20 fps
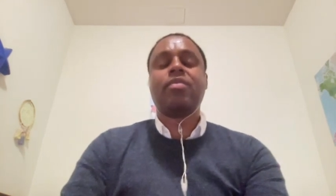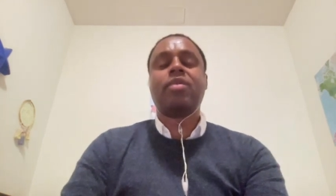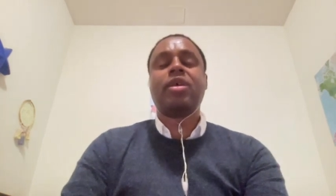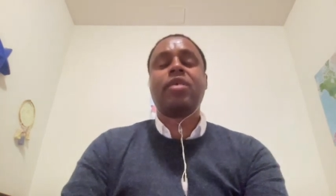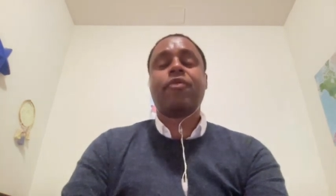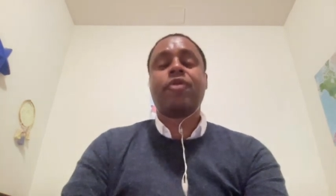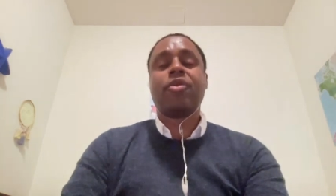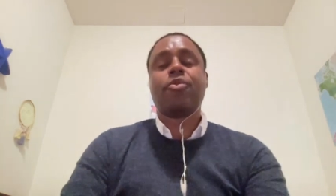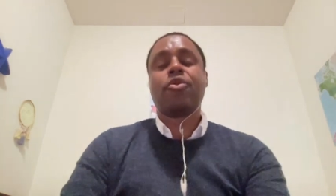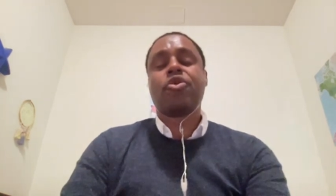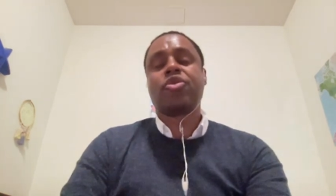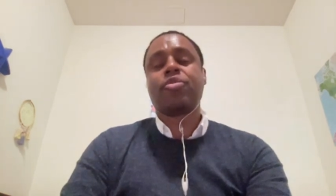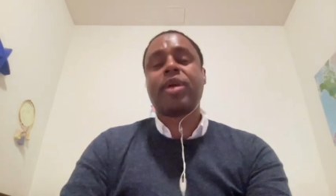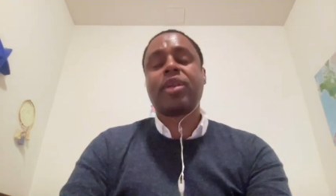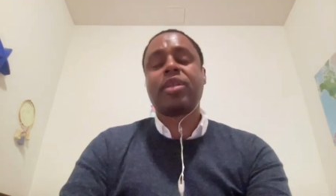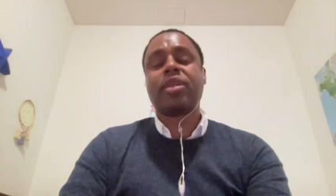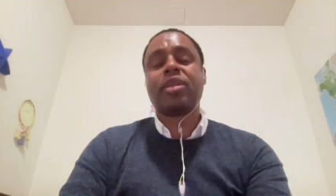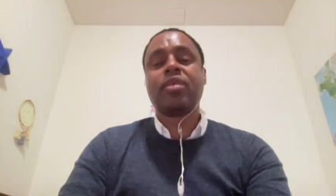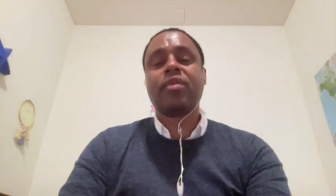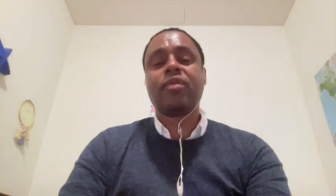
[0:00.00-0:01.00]
different
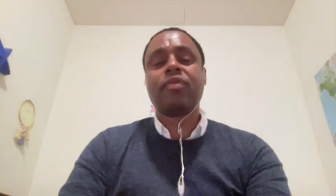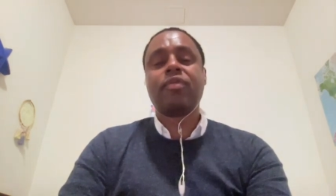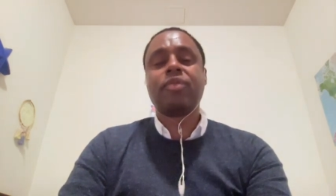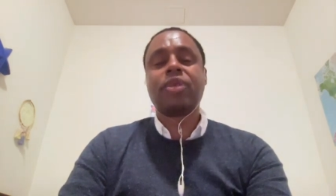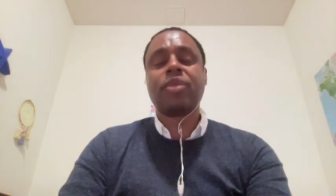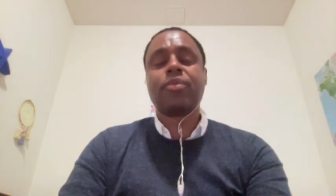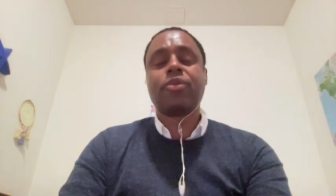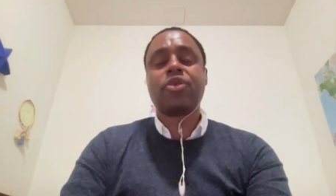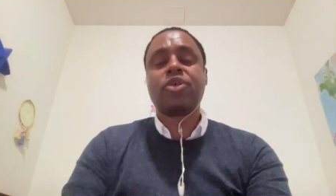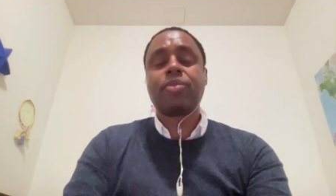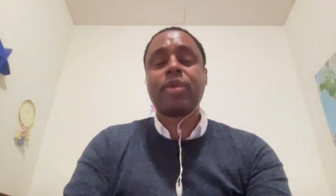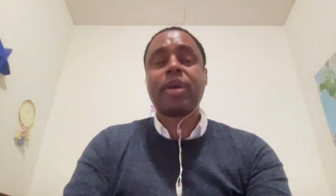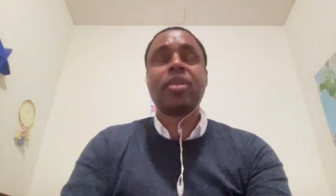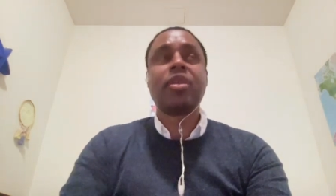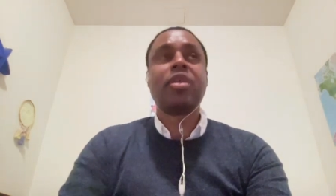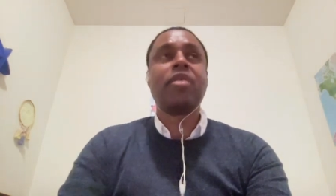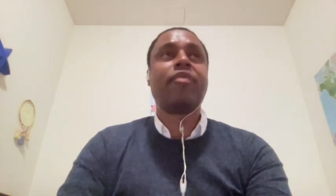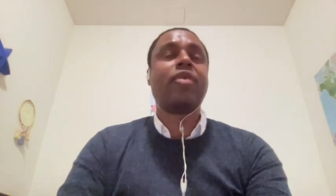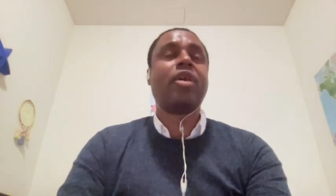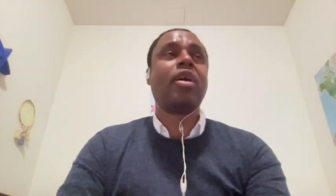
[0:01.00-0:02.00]
perspective, the
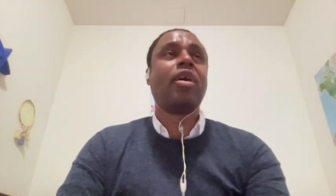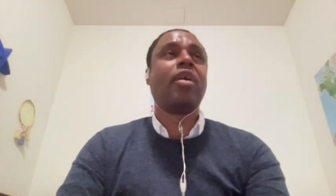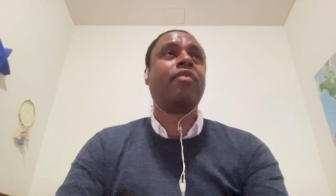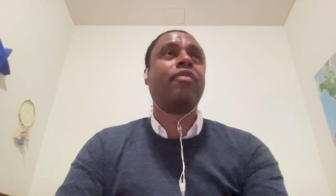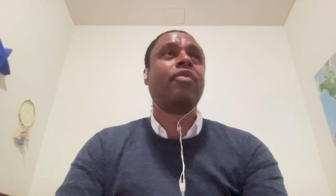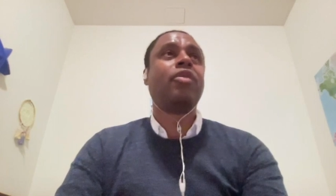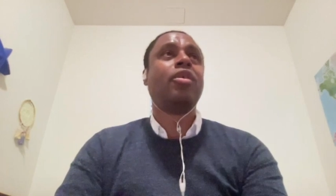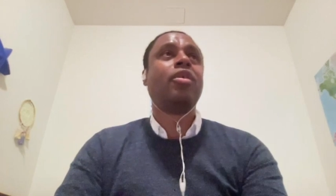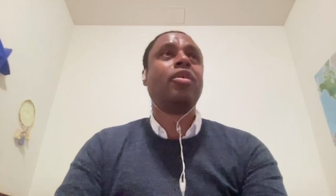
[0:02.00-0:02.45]
perspective of,